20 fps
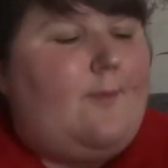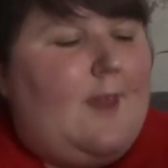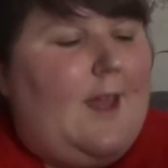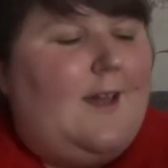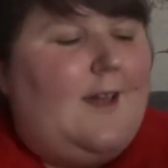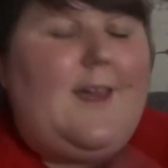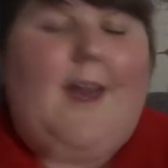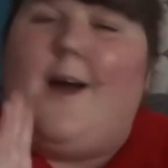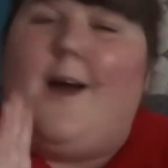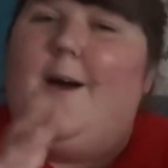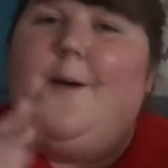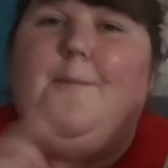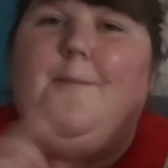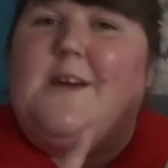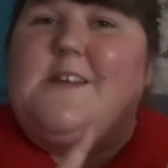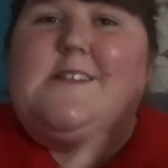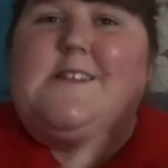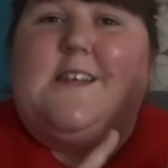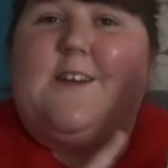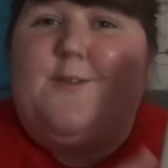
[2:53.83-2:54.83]
yeah and
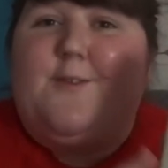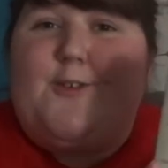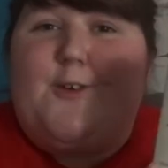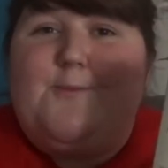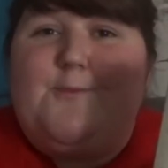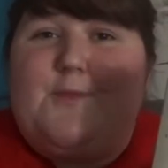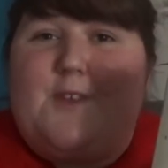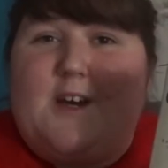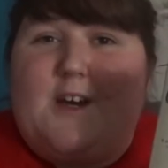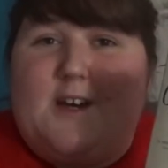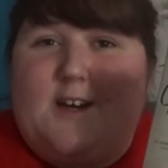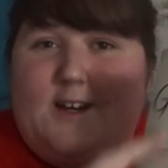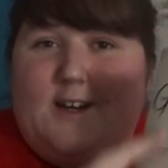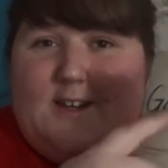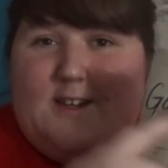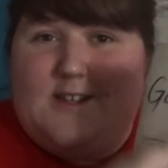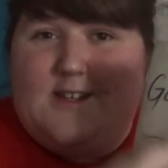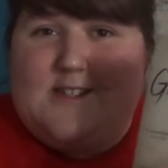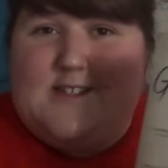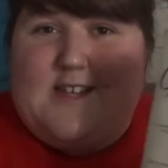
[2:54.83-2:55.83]
basically from
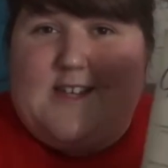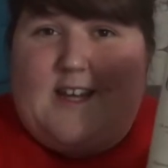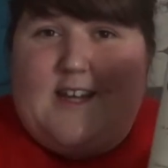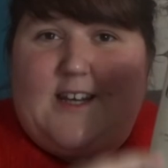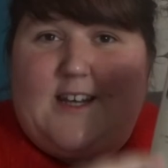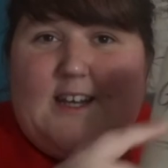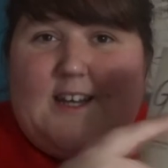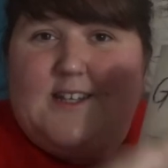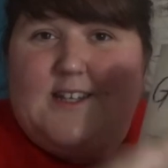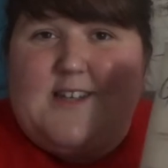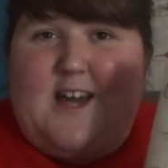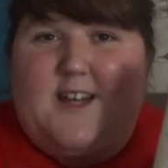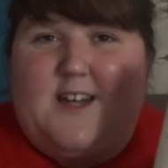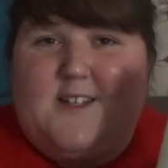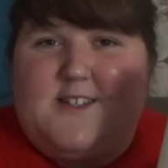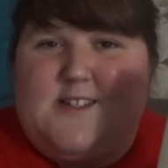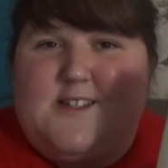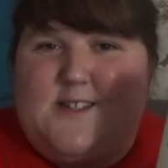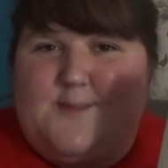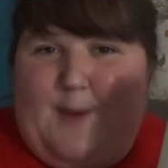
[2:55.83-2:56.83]
the the scene he
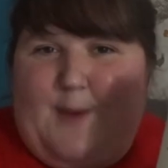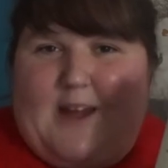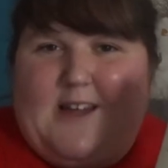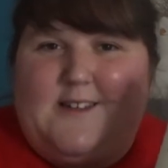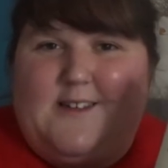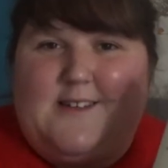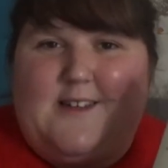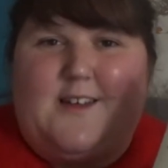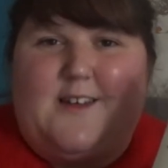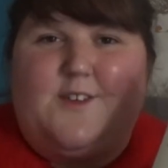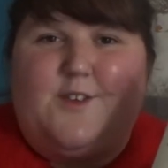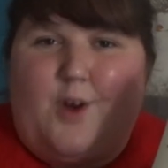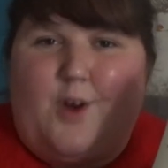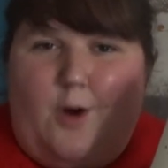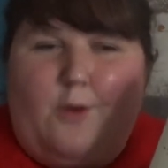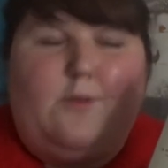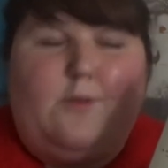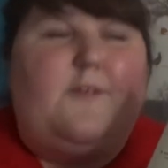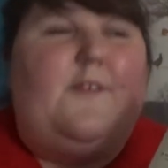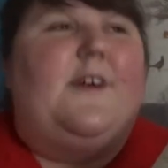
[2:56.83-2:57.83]
takes this painting the
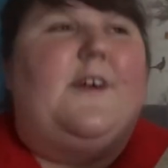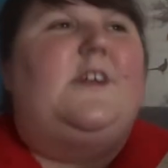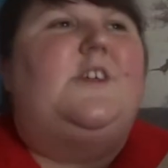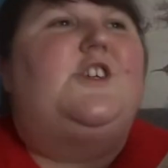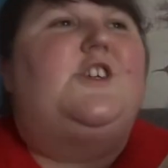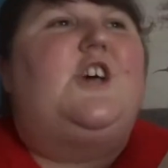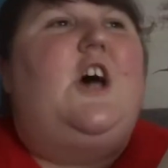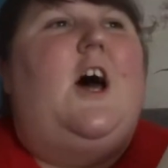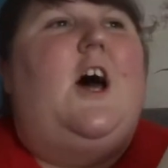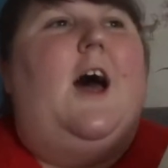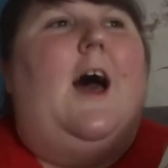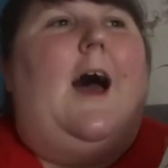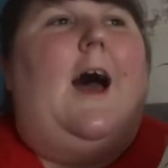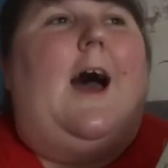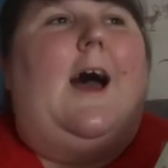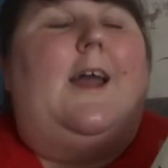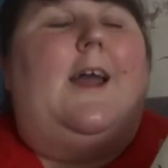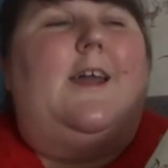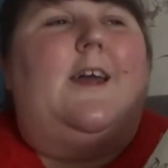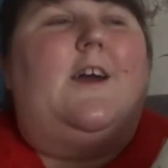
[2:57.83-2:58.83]
goldfinch
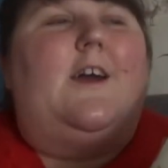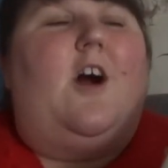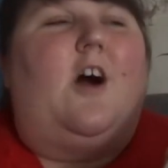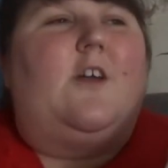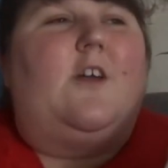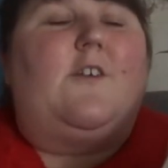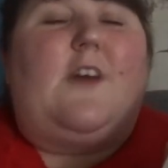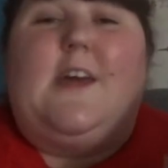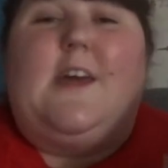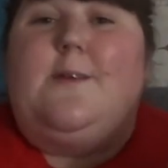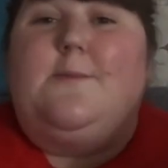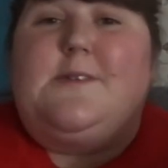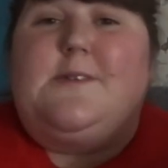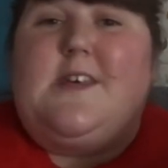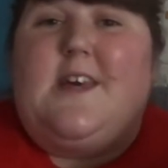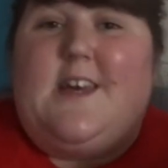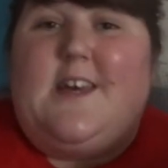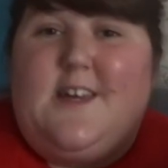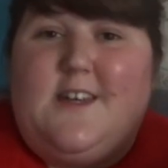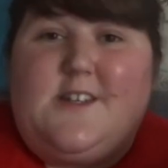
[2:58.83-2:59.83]
and he kind of keeps
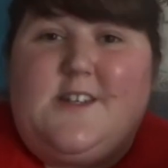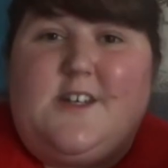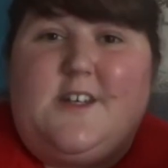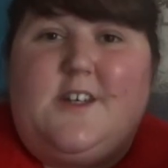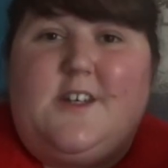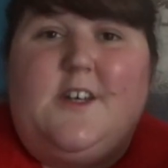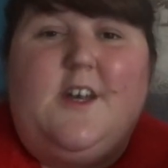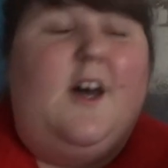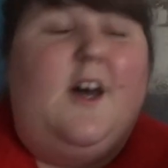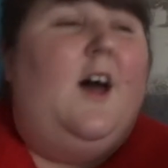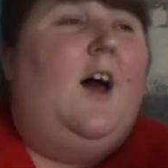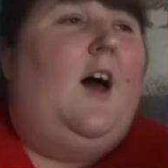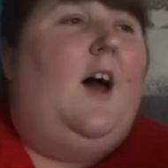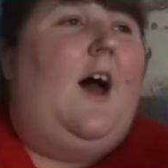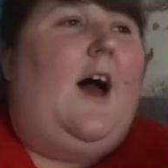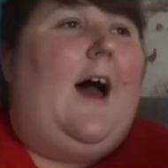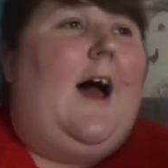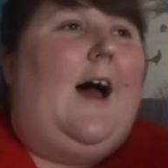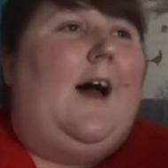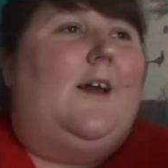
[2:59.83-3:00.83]
it hidden
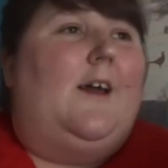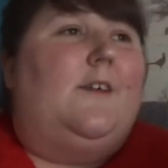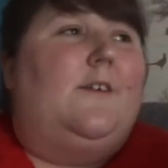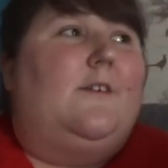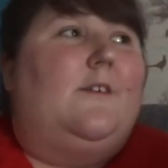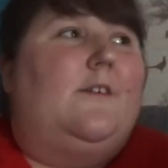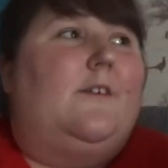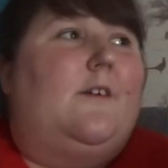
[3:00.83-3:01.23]
and